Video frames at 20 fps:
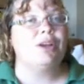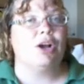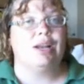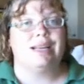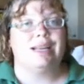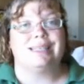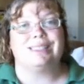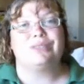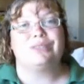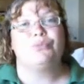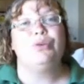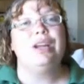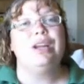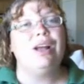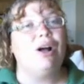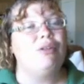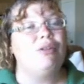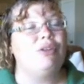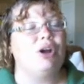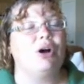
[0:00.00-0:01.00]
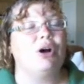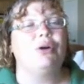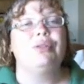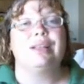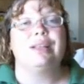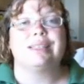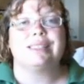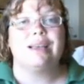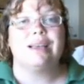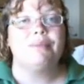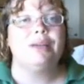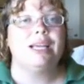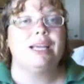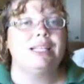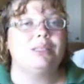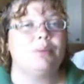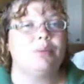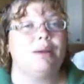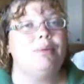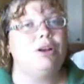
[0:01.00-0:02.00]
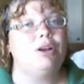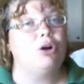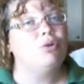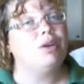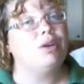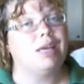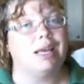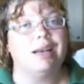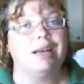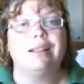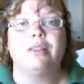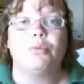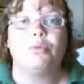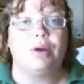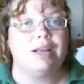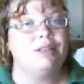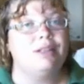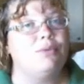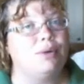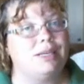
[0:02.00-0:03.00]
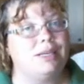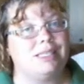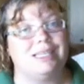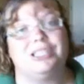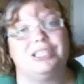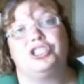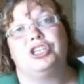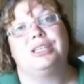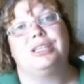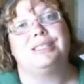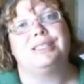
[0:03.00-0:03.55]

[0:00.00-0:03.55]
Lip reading: be honest, we all know that some kids maybe don't get it the way that we teach